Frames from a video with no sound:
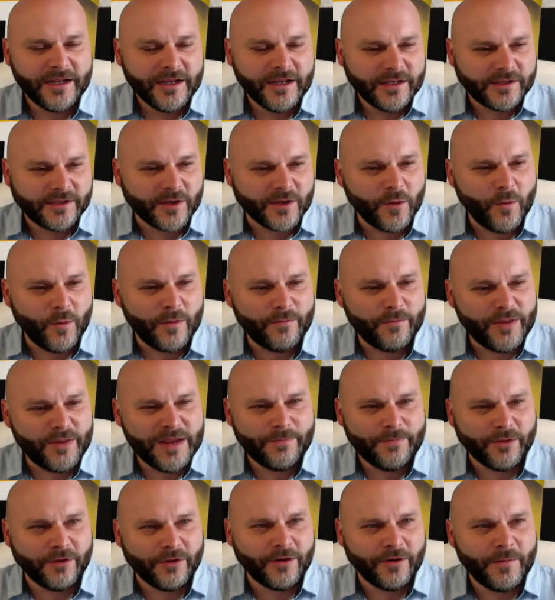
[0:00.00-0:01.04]
So when
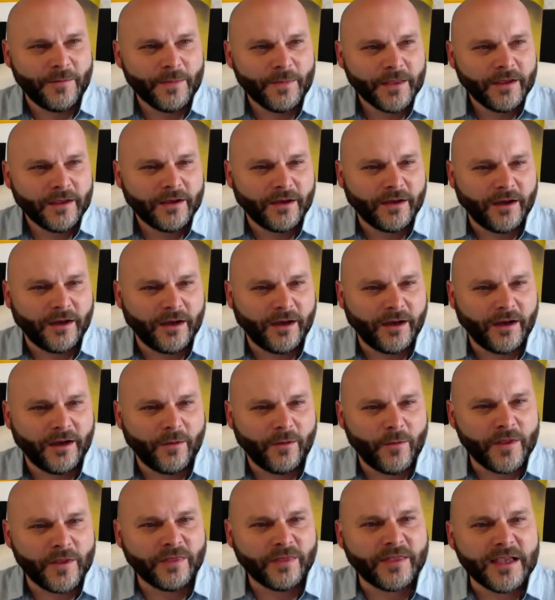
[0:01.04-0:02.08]

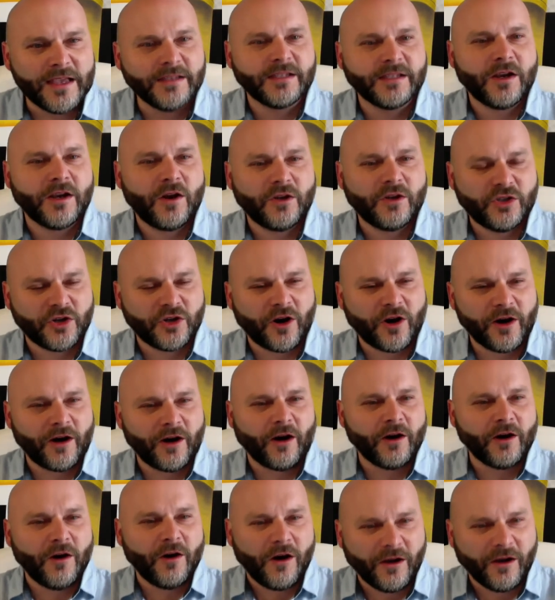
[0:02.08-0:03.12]
things
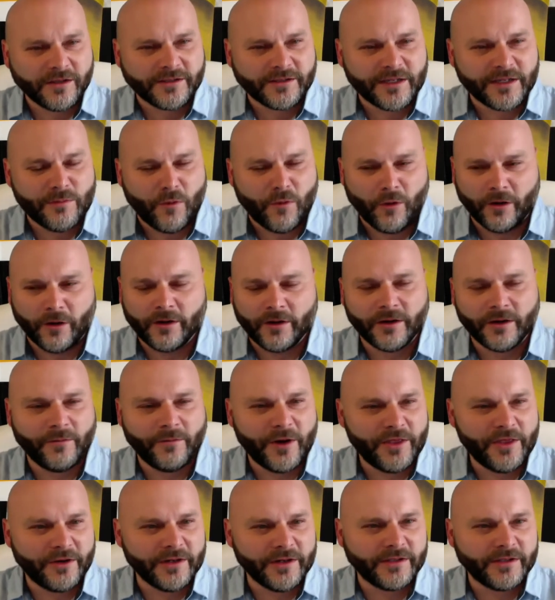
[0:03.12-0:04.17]
are costing more,
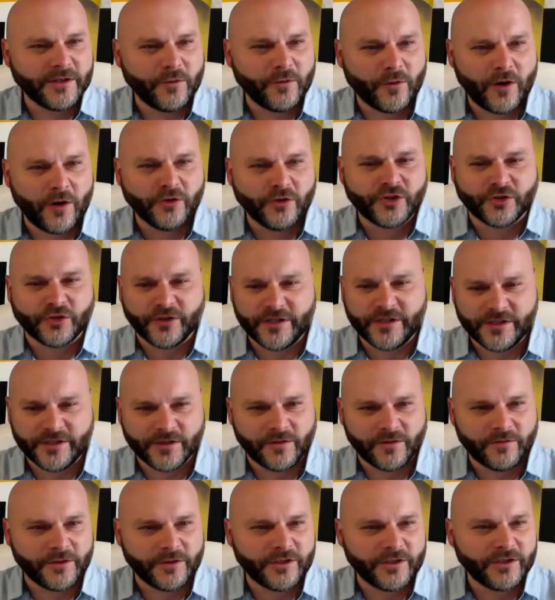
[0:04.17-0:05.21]
whether it's groceries
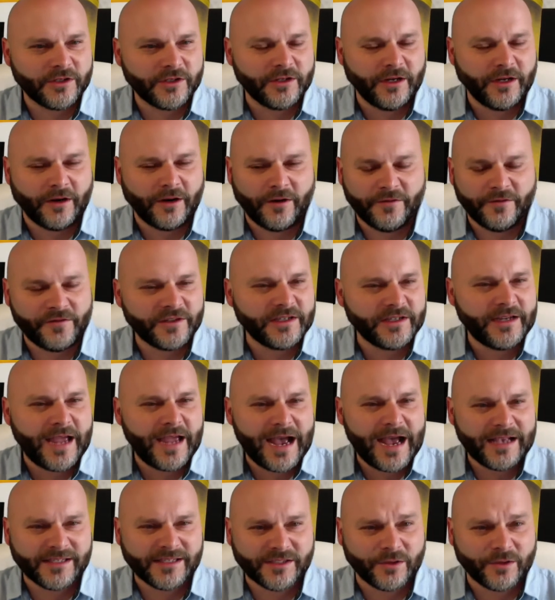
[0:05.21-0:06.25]
or if it's
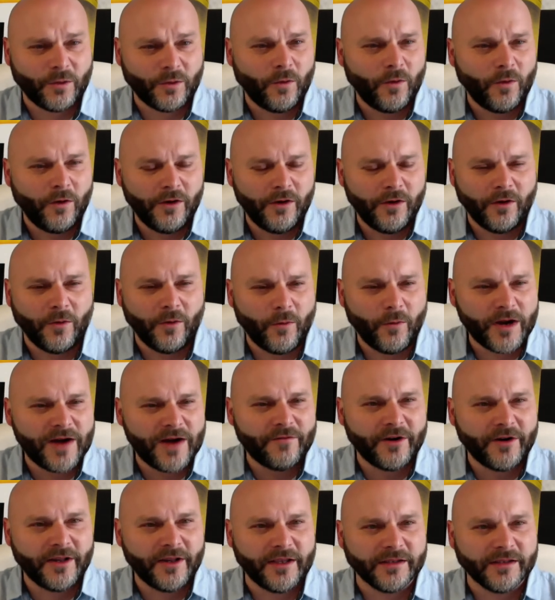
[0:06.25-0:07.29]
gas or oil, whatever
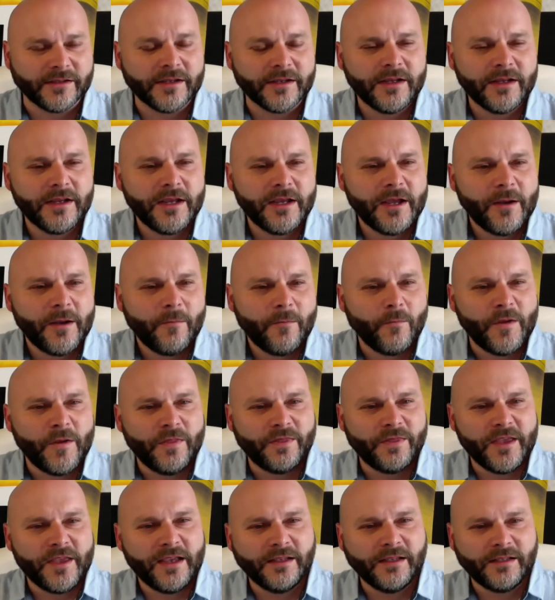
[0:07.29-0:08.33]
it is, when
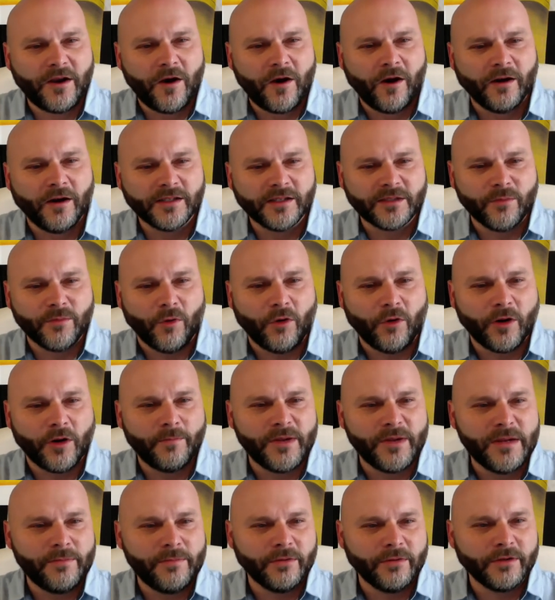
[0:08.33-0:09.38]
things cost more,
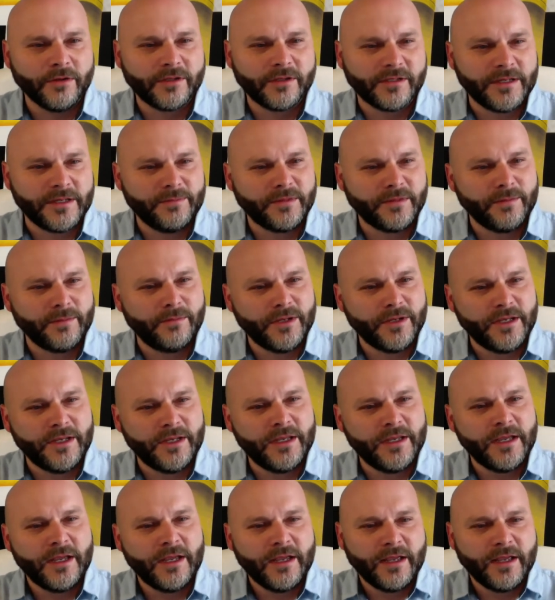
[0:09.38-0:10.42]
people seem to be
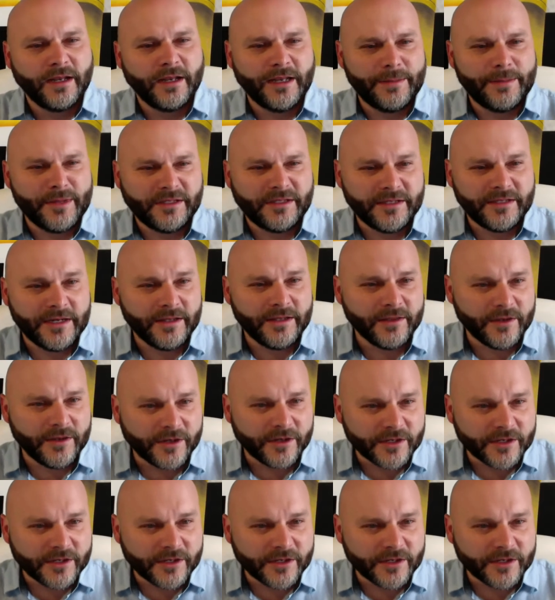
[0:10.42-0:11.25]
limiting their